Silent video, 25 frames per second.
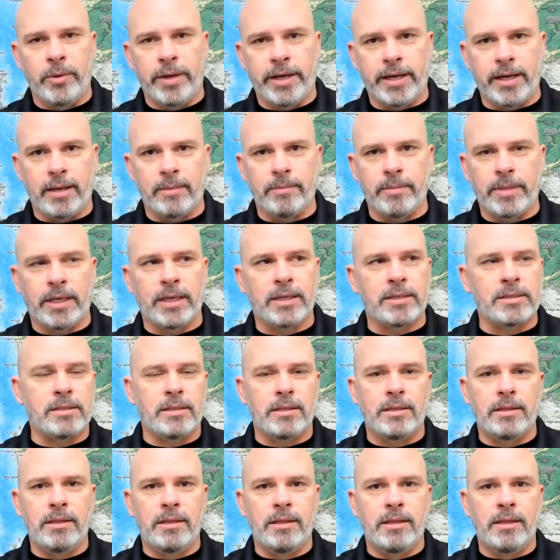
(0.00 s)
weekend because
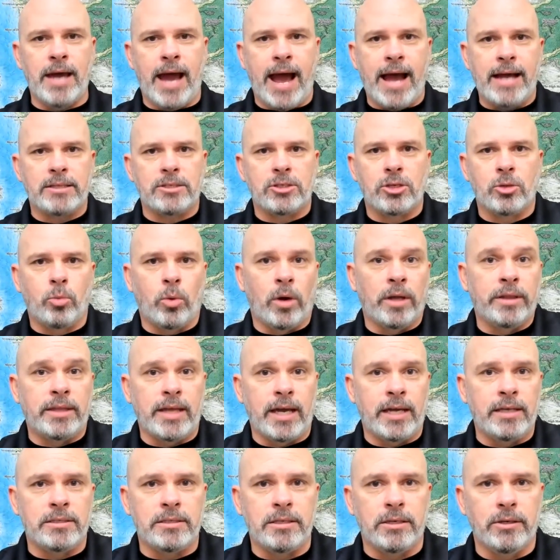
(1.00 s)
that's what
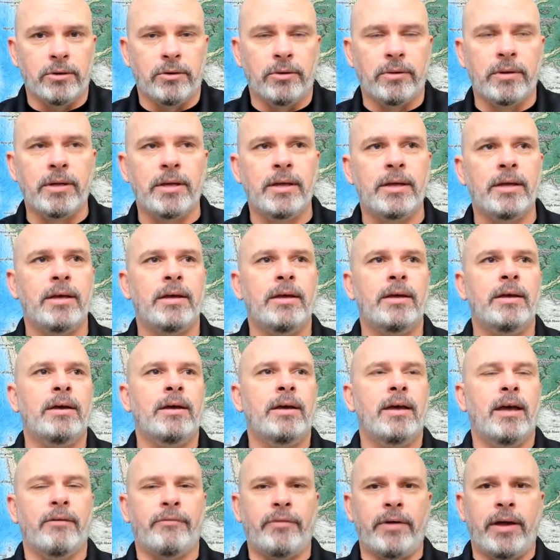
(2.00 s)
they do.
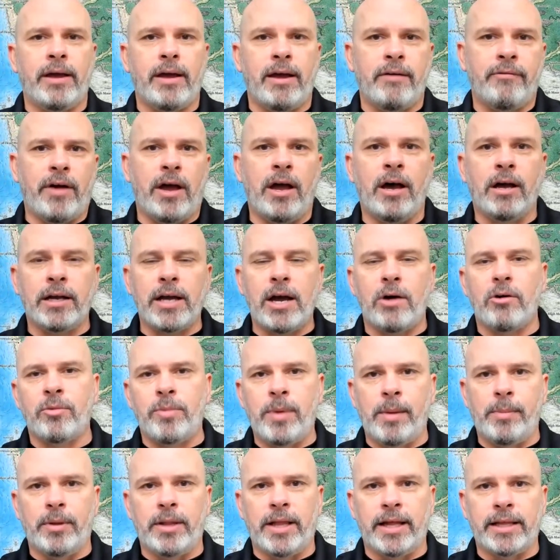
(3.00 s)
If I if I hung out with
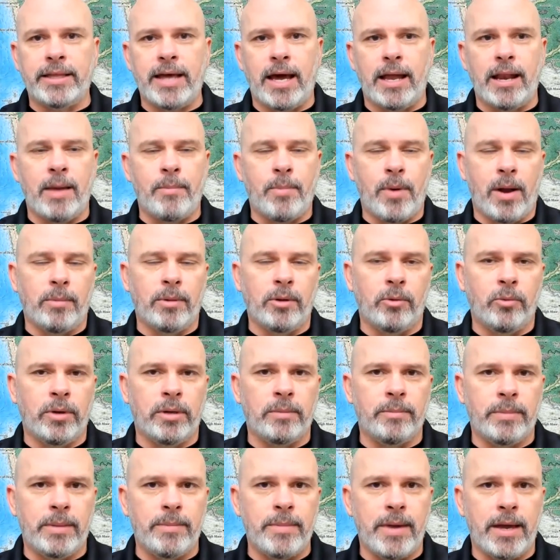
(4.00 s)
people like that, I probably
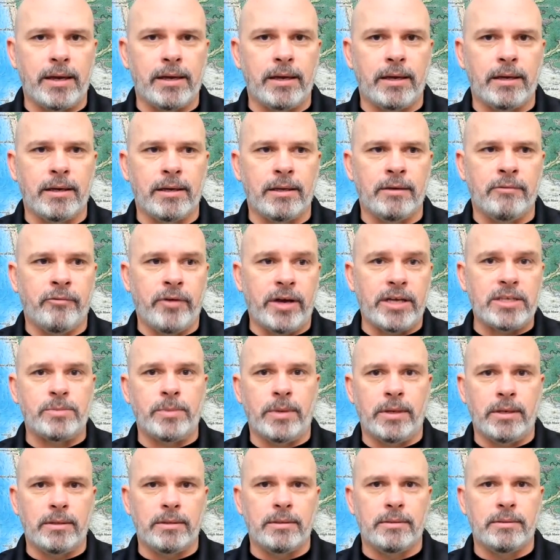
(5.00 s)
wouldn't be making
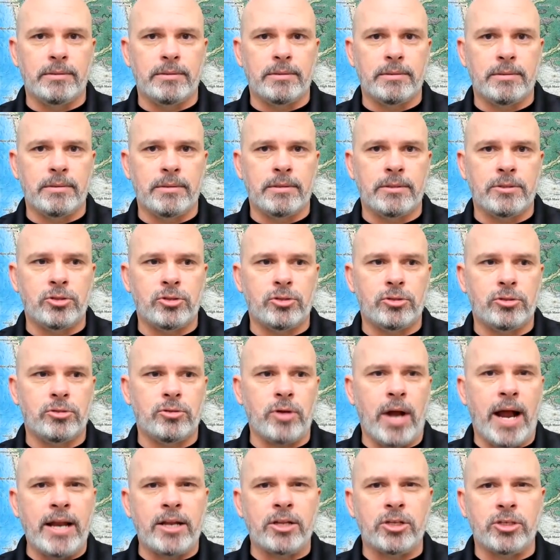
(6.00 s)
investment
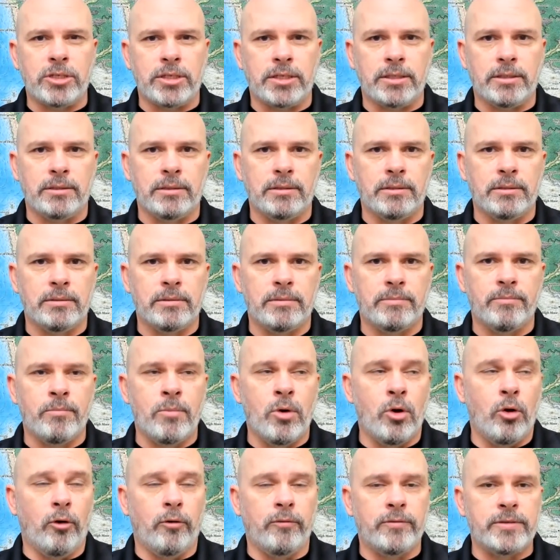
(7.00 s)
strategy
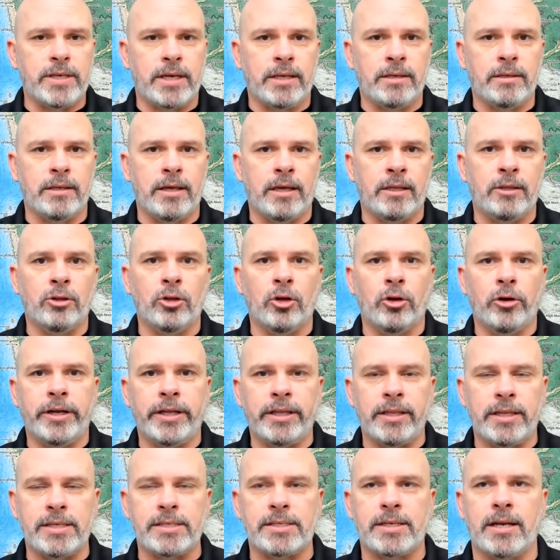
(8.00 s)
moves and, and
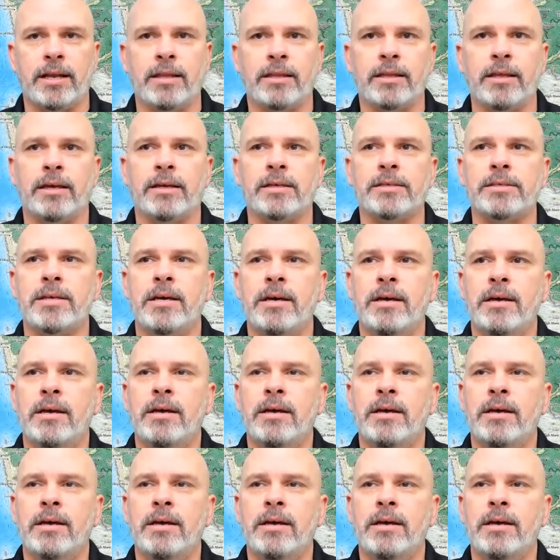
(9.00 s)
learning these kind of things.